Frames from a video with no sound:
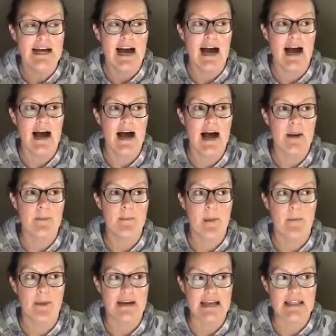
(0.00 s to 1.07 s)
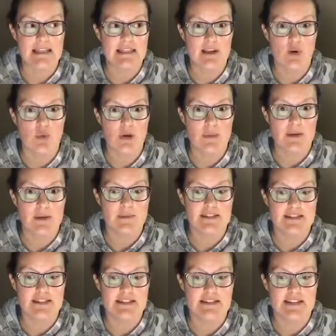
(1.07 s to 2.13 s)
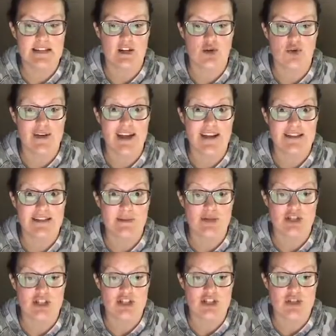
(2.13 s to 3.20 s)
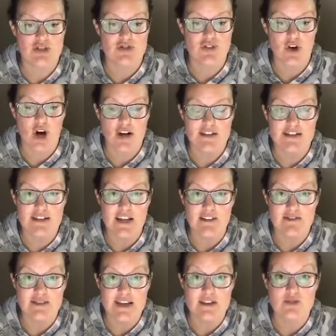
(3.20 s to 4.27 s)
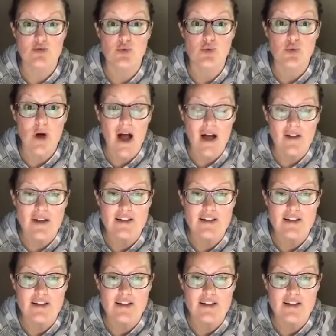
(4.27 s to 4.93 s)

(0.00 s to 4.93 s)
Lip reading: But I think we mamas tend to create some shit shows for ourselves as well.